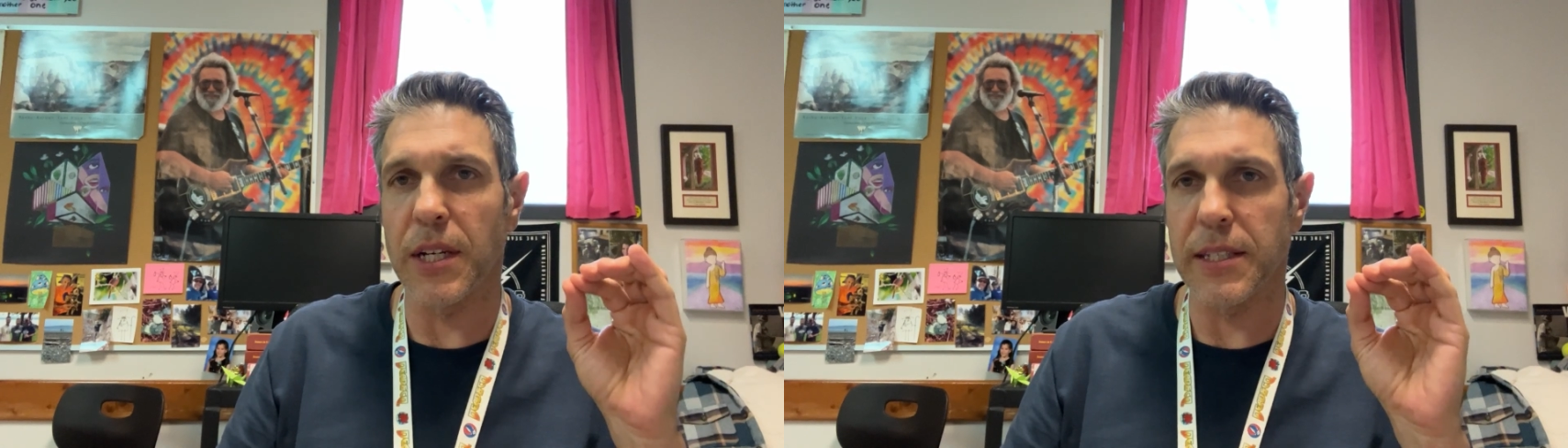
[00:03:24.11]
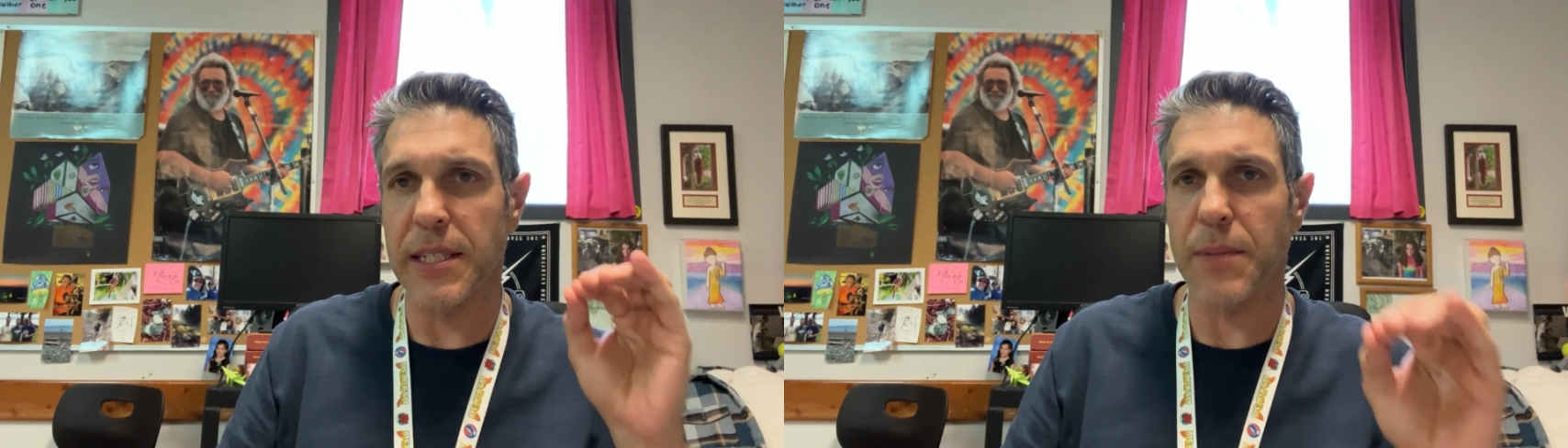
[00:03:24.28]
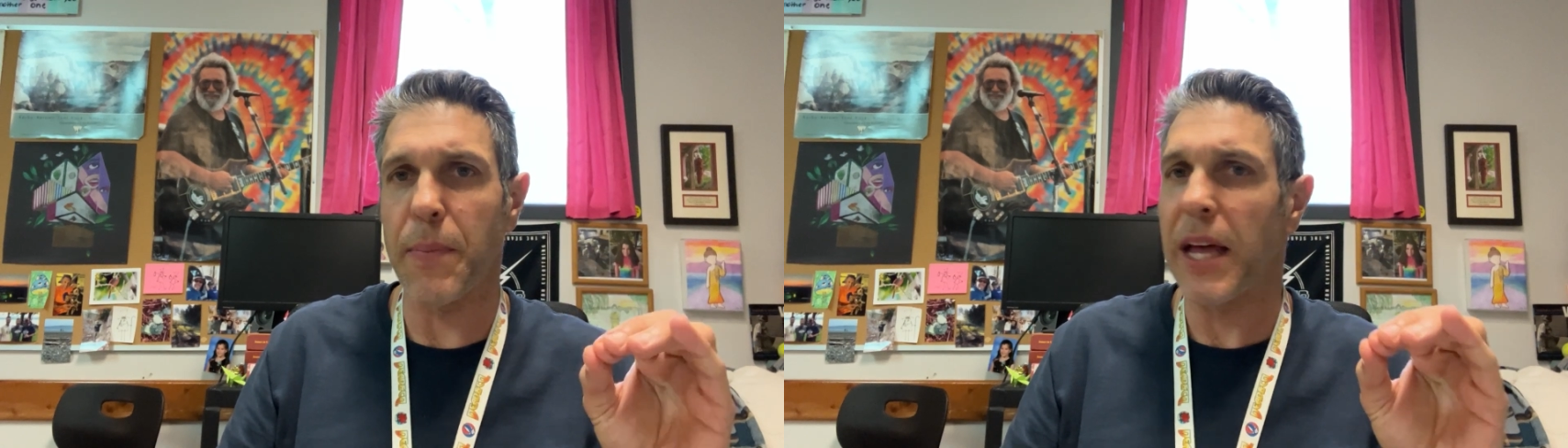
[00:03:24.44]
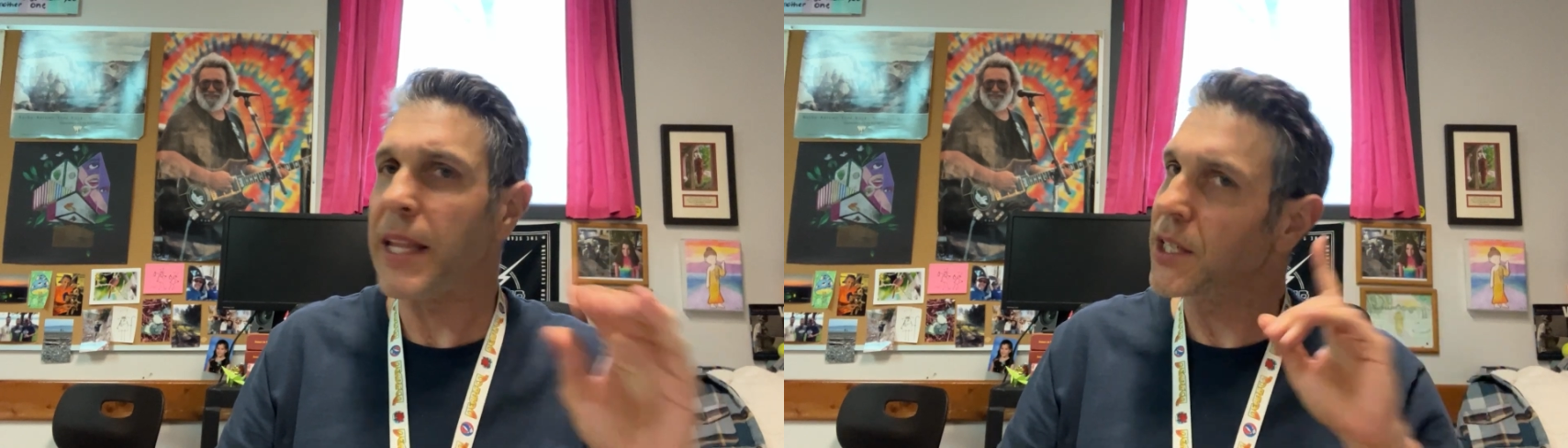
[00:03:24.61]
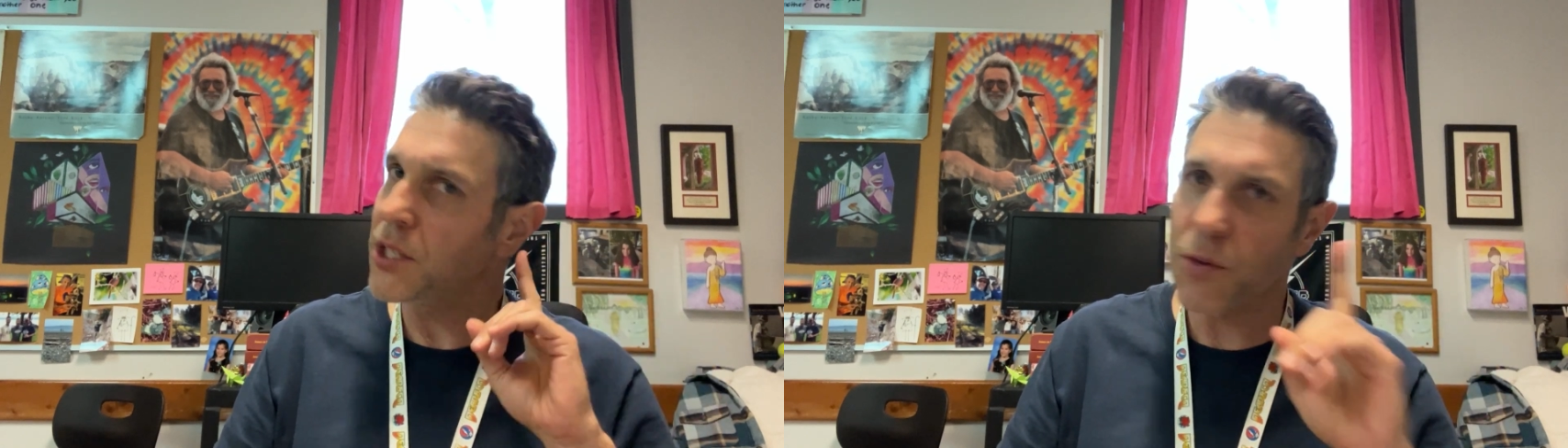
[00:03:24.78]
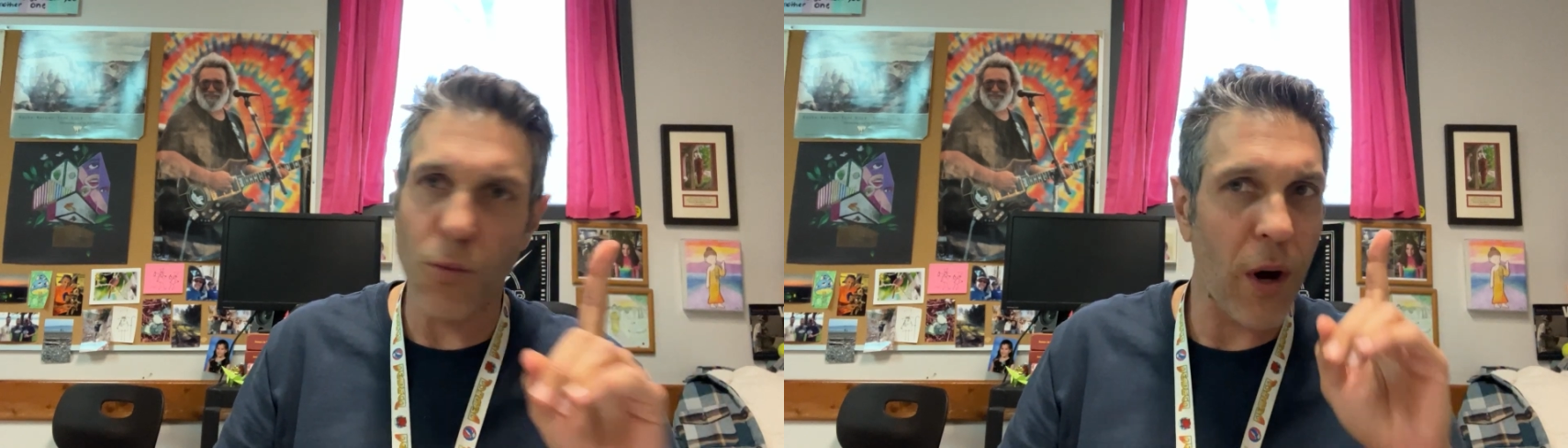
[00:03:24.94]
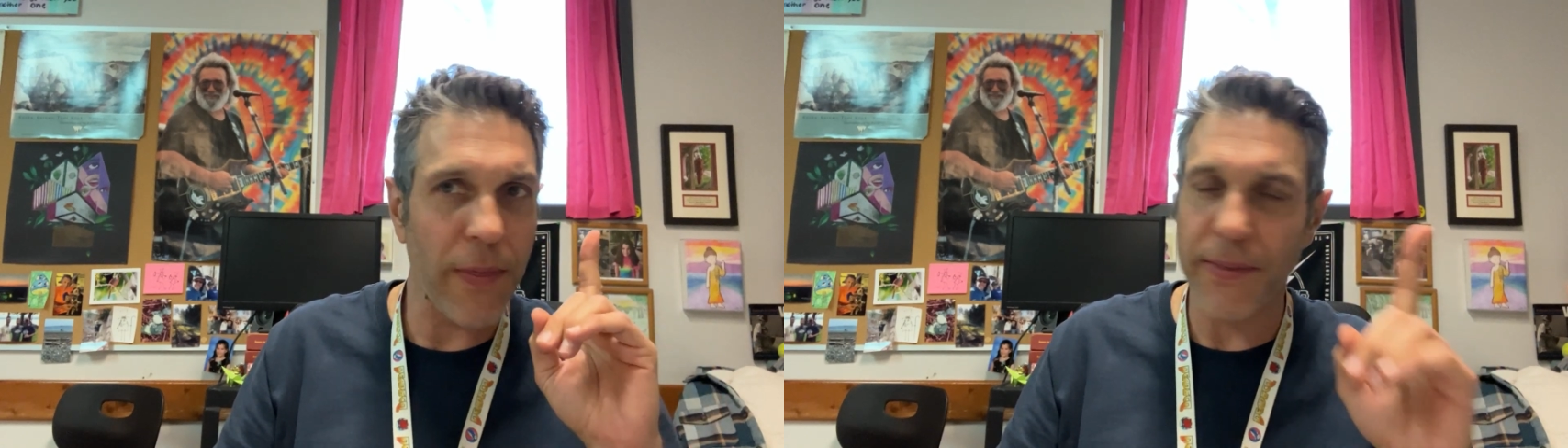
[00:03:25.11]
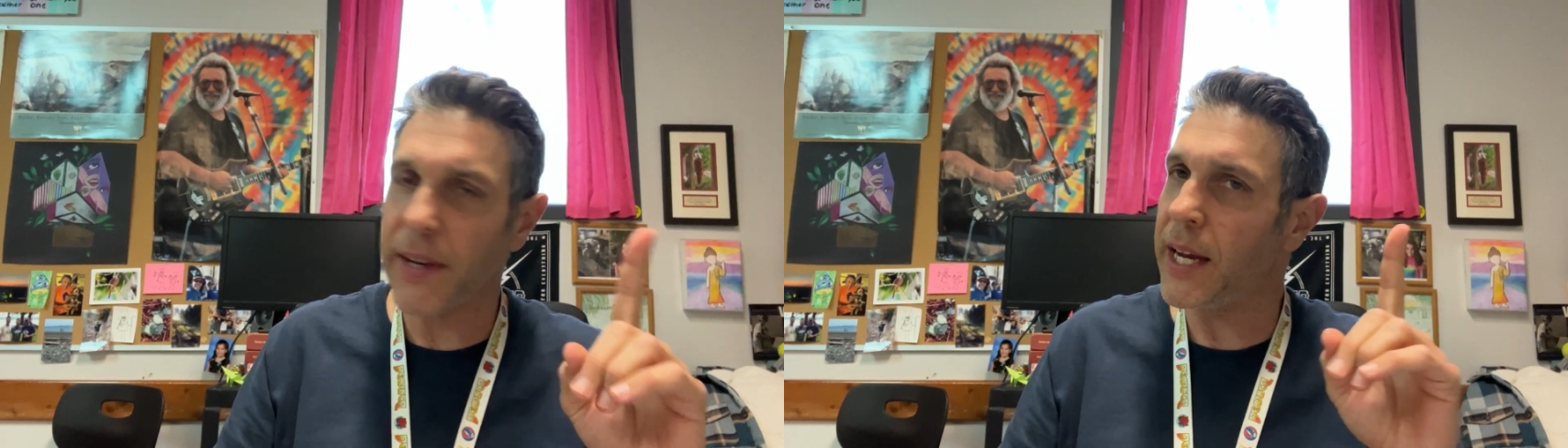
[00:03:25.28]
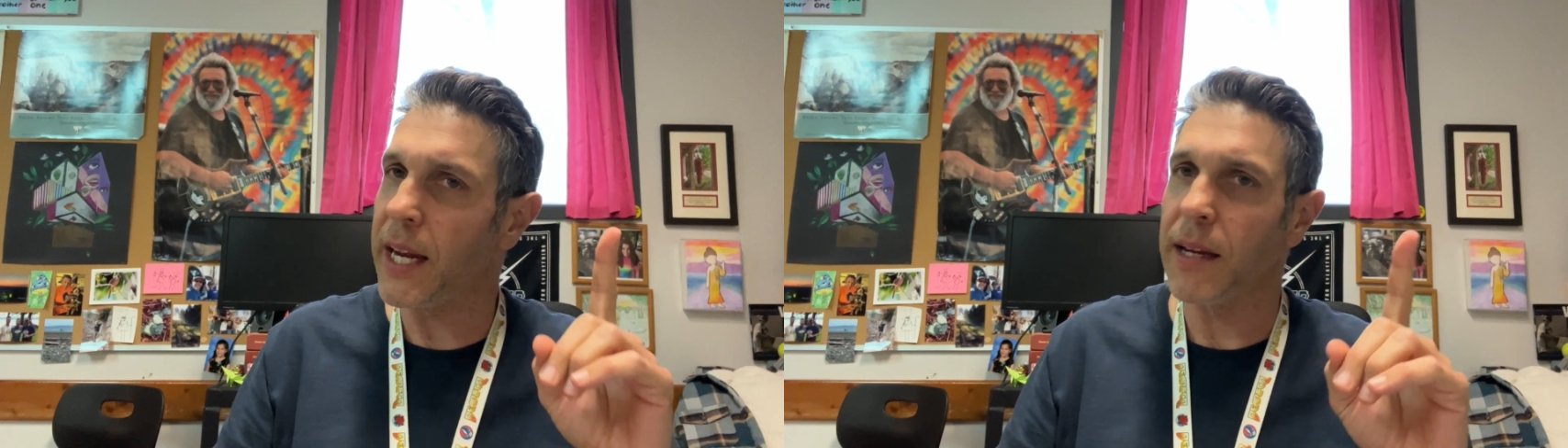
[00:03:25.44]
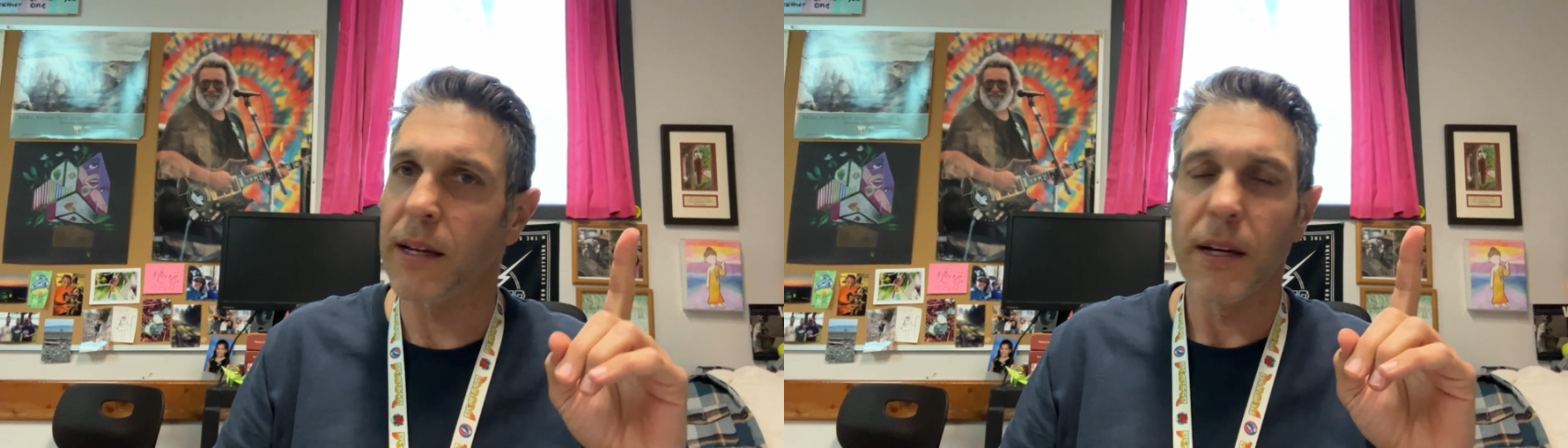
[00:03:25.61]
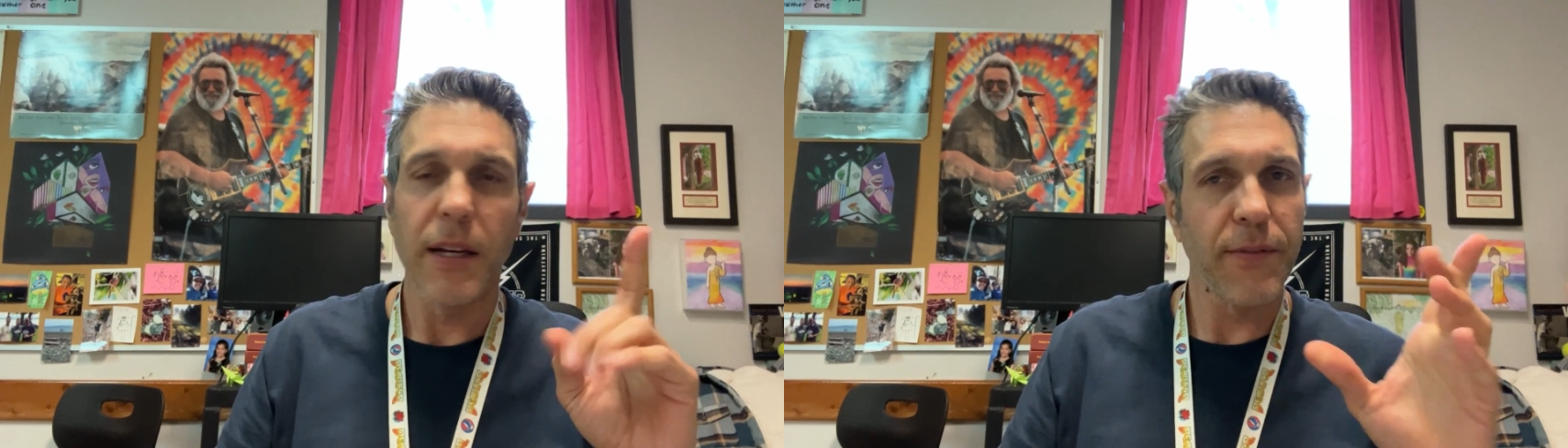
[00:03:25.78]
and spelling. Just one thing.